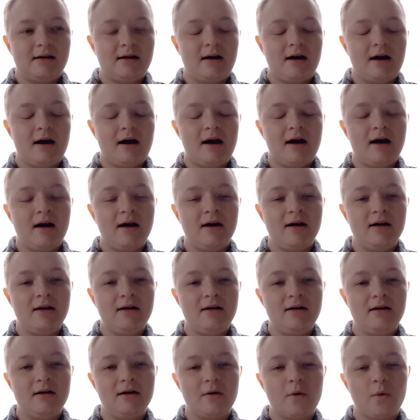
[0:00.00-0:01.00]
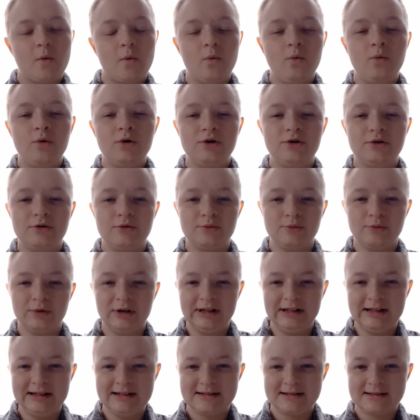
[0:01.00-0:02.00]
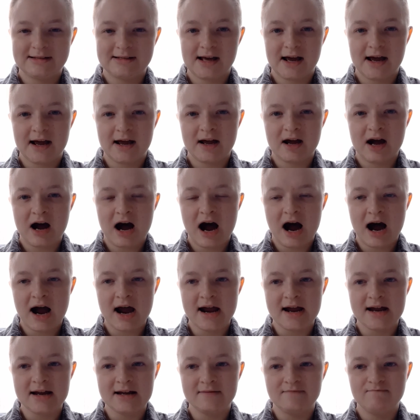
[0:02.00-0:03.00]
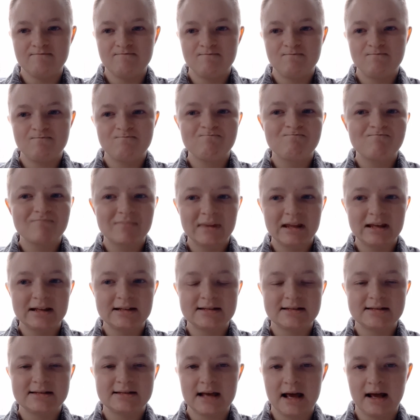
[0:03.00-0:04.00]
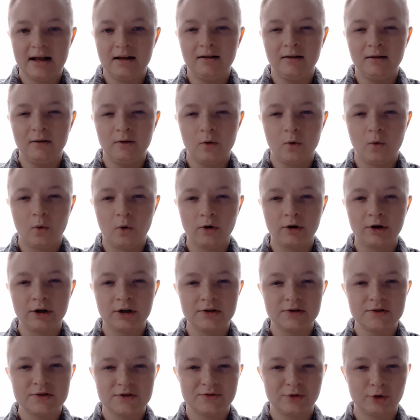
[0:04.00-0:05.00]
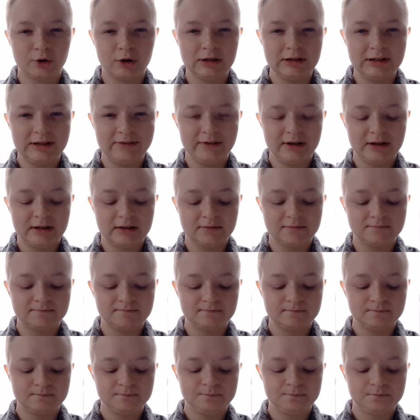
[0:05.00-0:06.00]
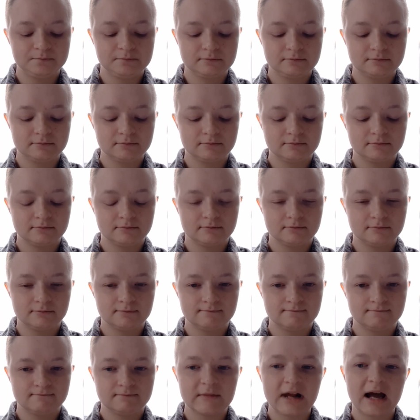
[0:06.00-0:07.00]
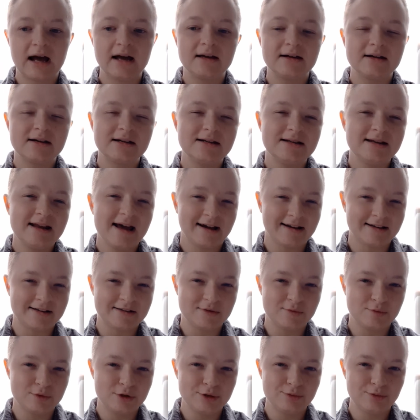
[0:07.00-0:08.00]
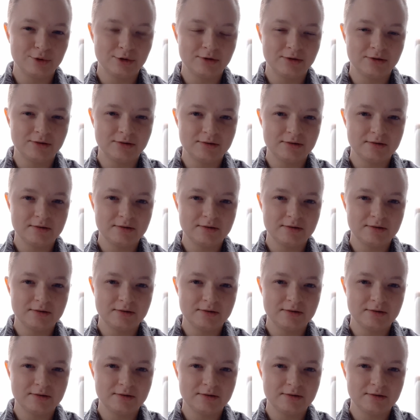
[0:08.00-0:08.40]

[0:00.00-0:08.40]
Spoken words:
I wouldn't really say I sell organs for a living. I connect people.